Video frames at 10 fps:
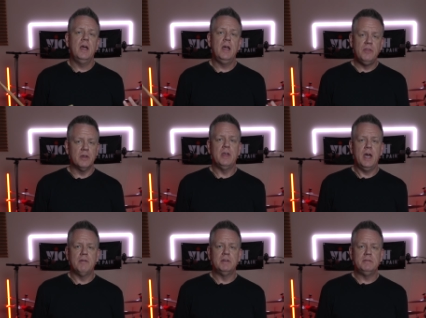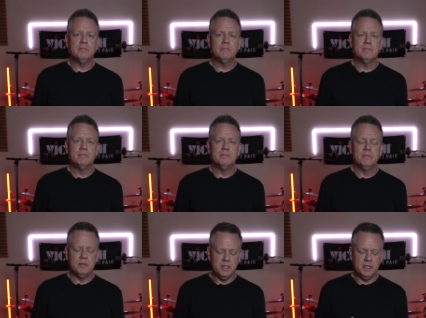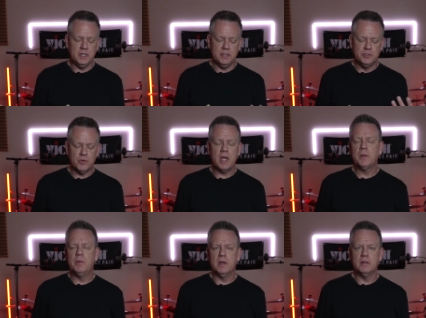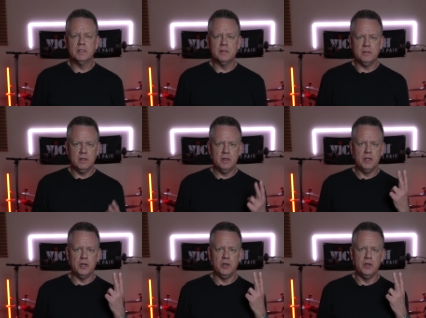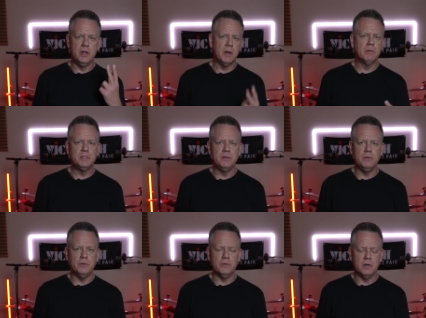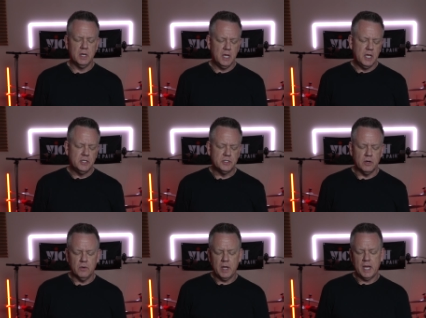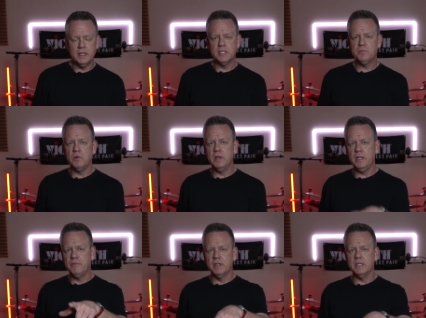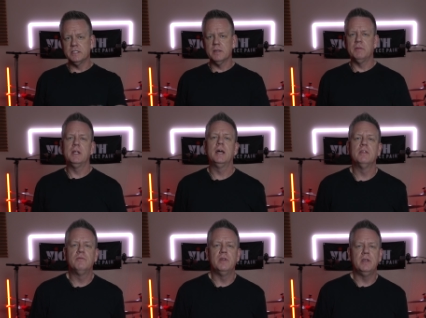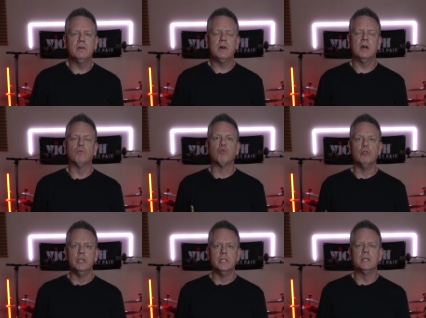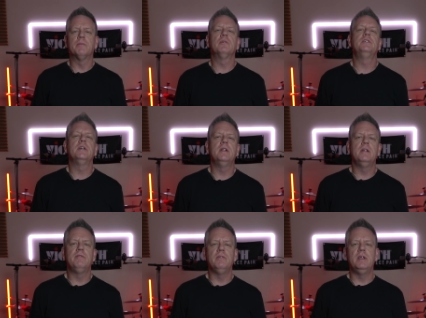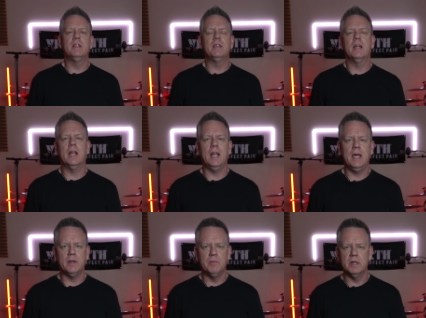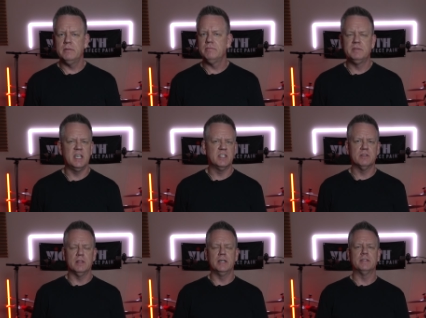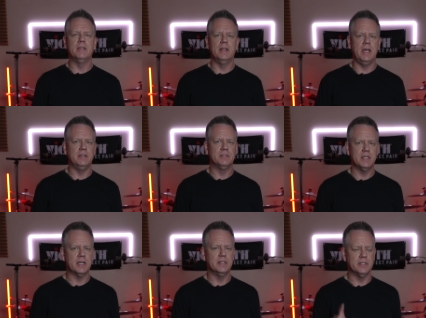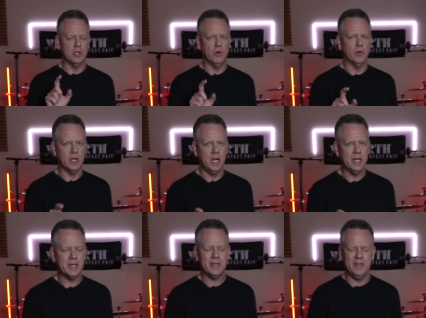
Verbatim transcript: And there you have it, the drag paradiddle number two. So at this point, if you're getting something out of this video, I'd really appreciate it if you'd hit that like button. takes less than a second to go click.